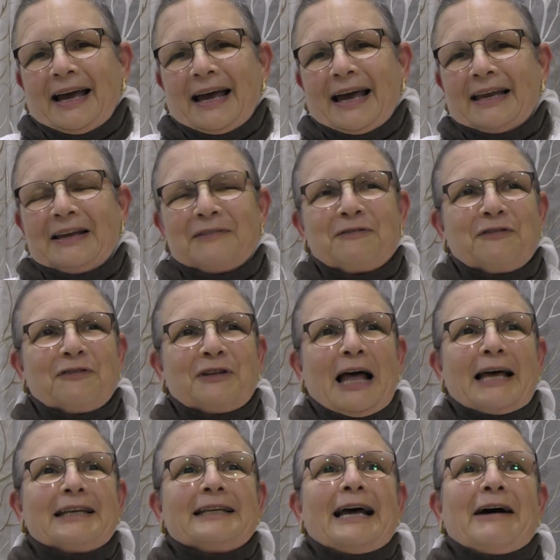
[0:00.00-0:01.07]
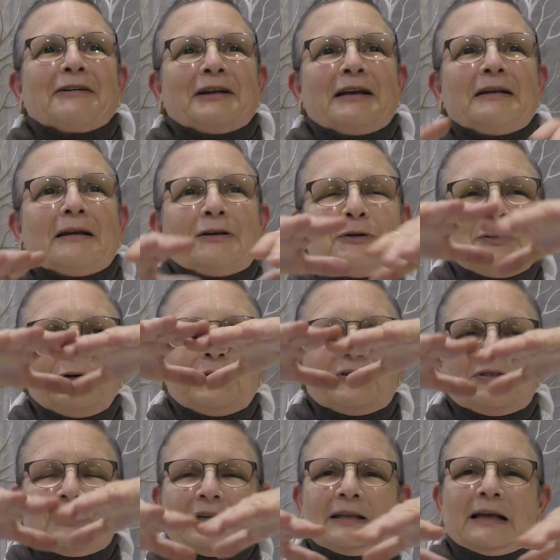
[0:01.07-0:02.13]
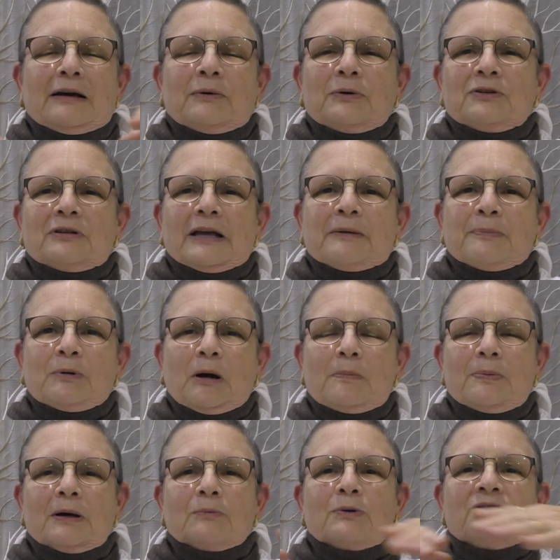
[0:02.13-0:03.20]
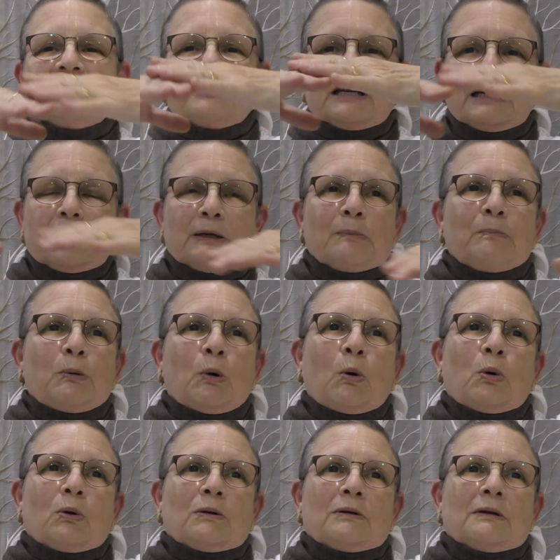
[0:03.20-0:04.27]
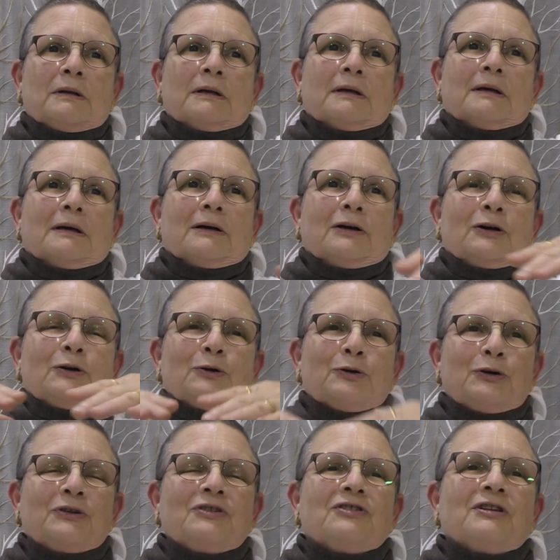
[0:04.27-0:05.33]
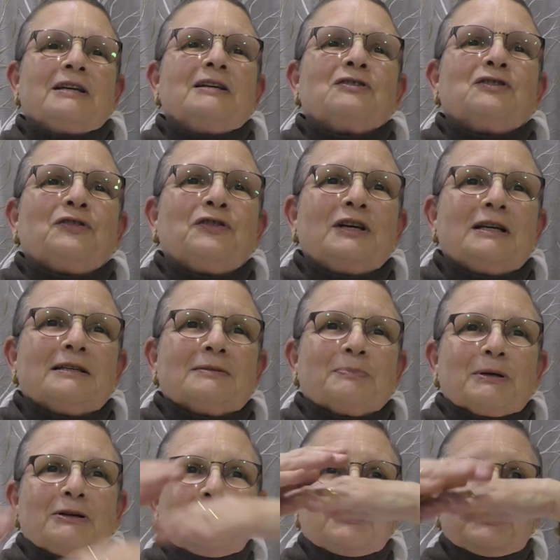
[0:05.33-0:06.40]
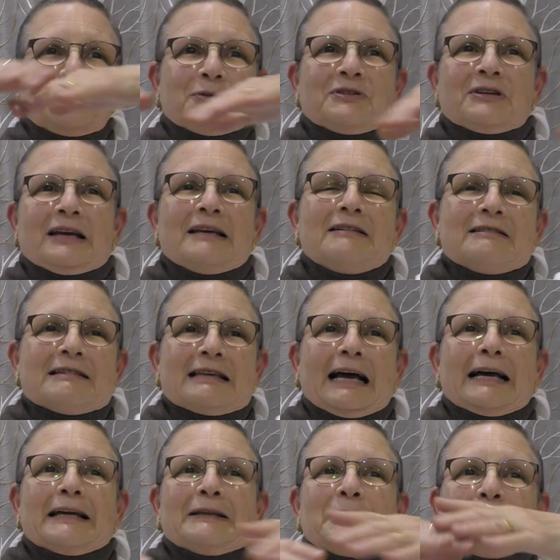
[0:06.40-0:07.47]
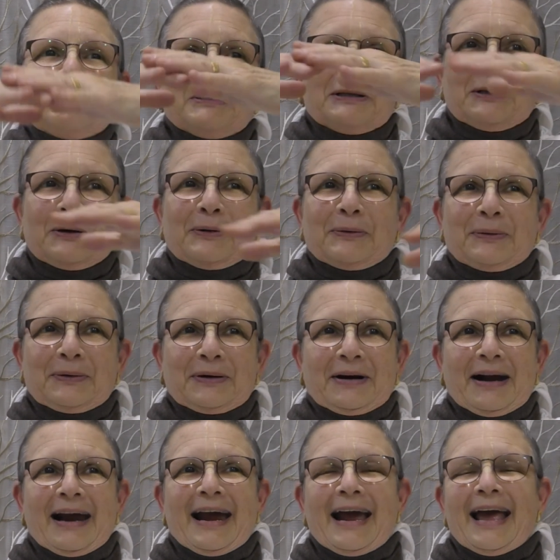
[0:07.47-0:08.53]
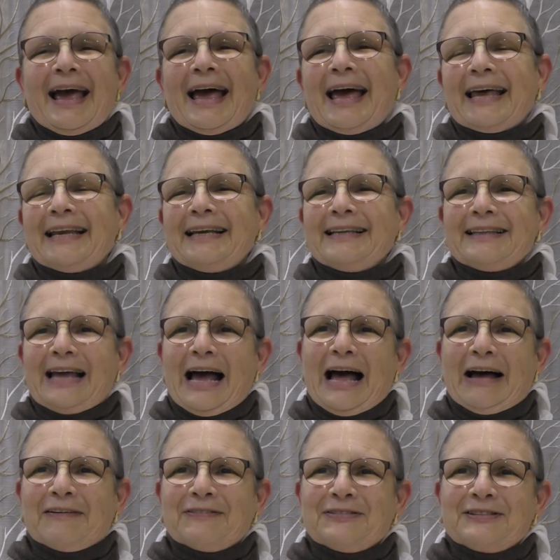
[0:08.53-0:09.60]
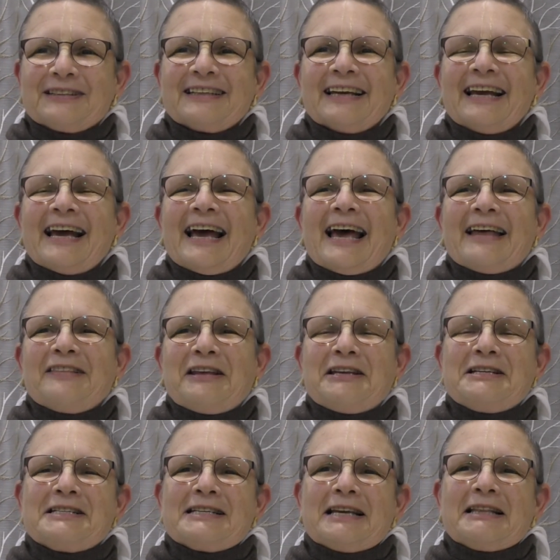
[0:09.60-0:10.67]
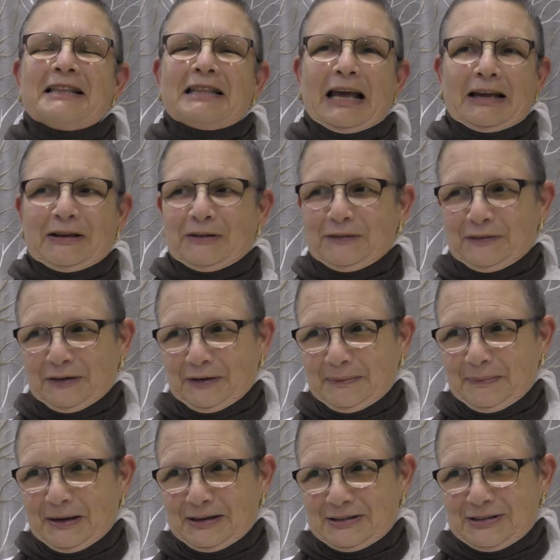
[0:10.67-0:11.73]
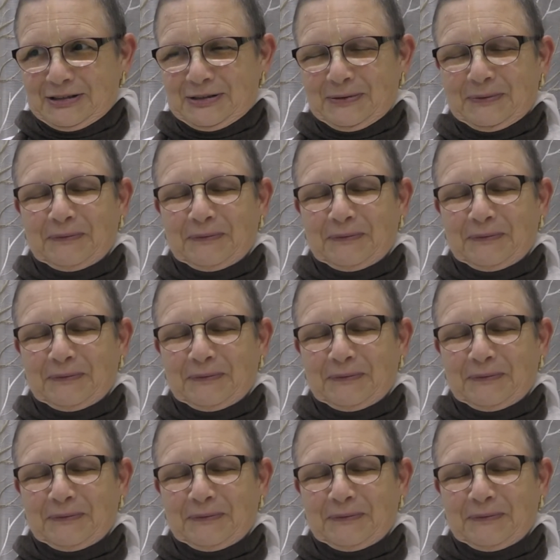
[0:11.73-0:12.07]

and it flattened out. And you could see that it was like Prabhupada was sitting in a bowl. You couldn't see his feet because he was inside the pillow. And he laughed, and then he said, thank you very much.